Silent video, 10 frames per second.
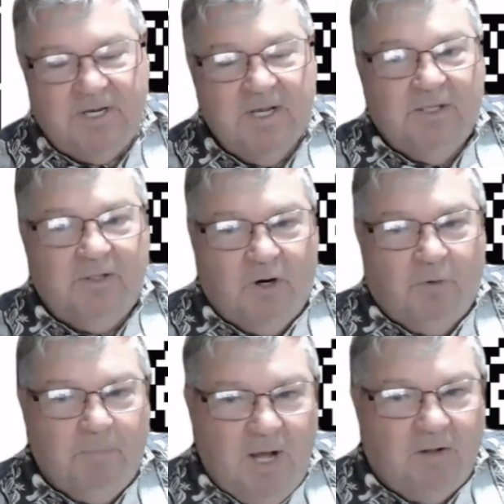you know,
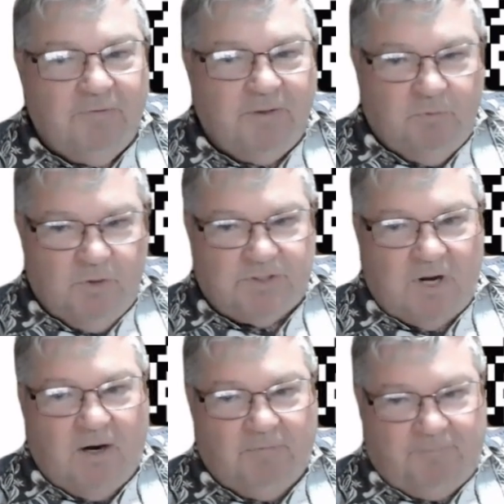Melvin was
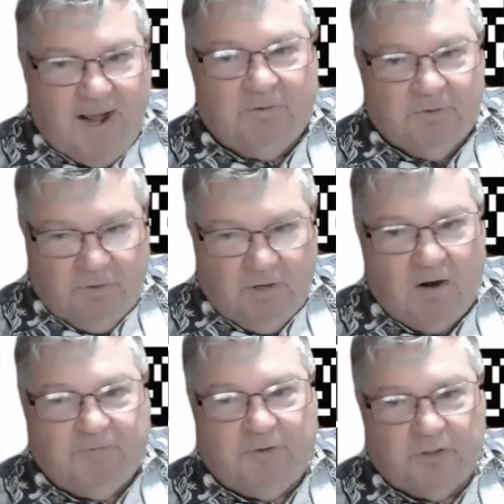our founder, our
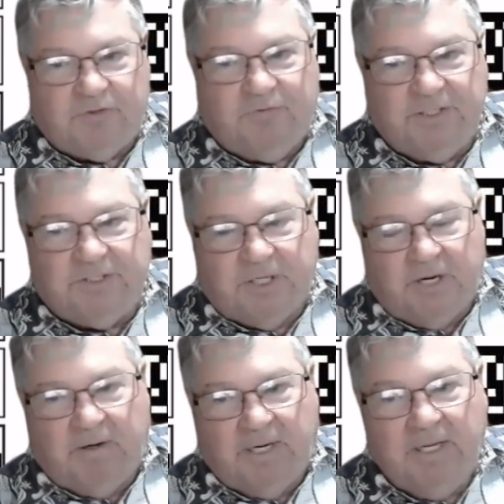first
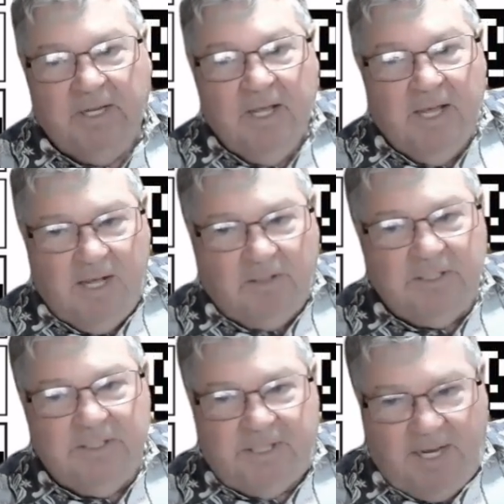visionary. Helen
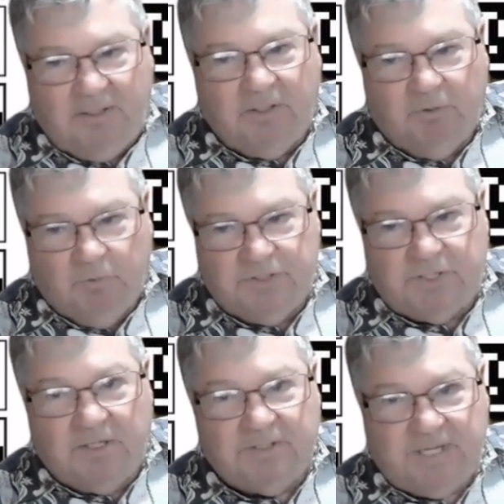Keller was our
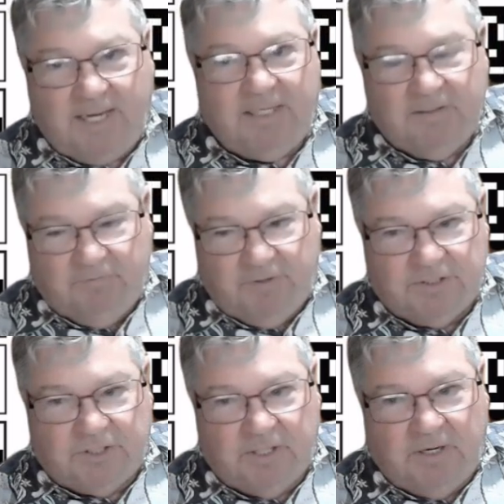second
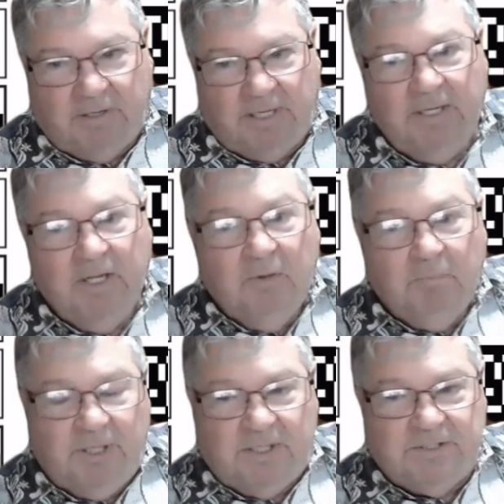visionary
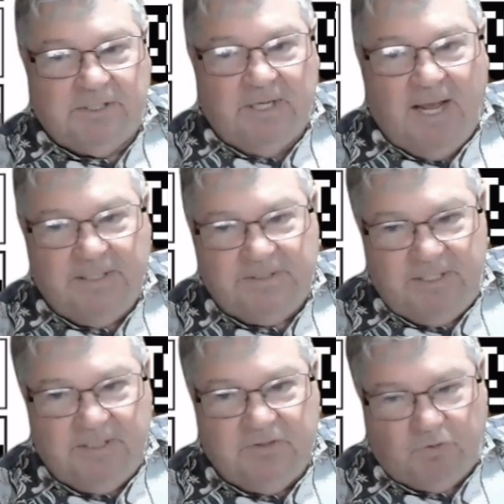because in
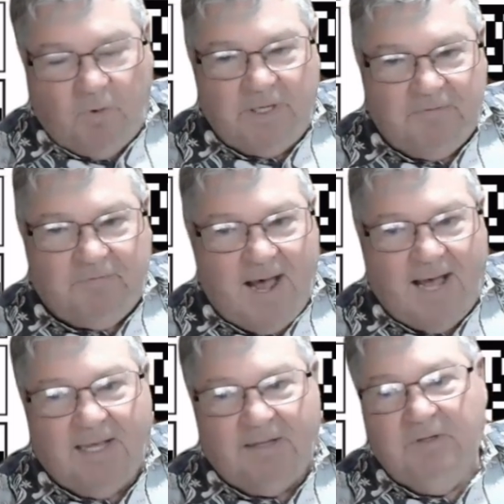
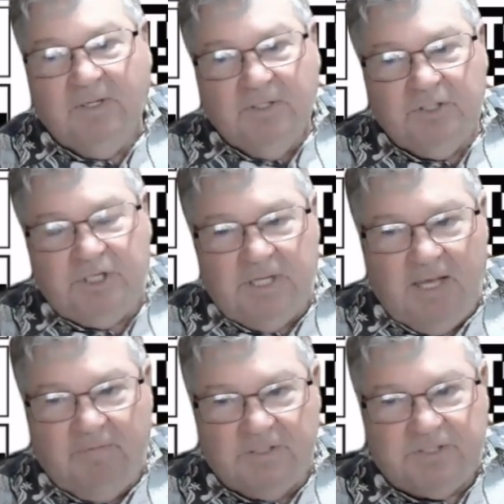1925, she gave
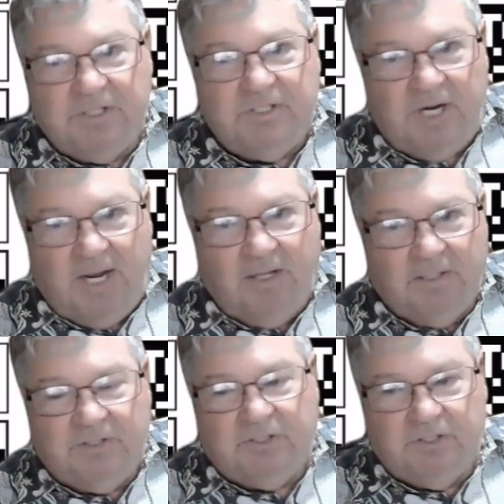us the
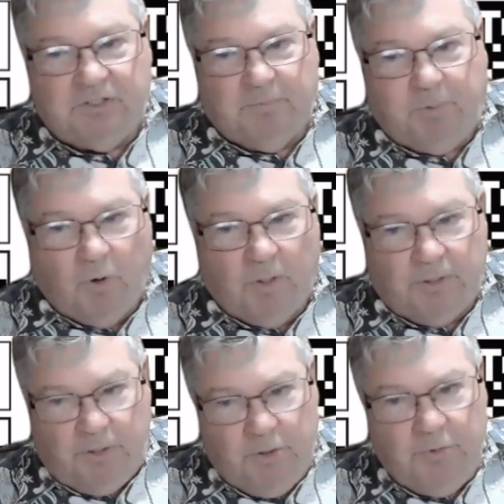challenge to support
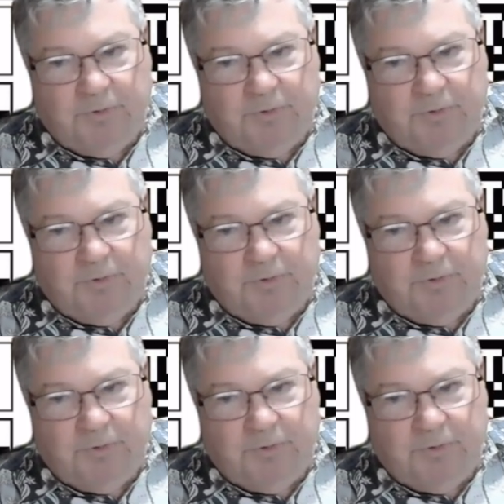youth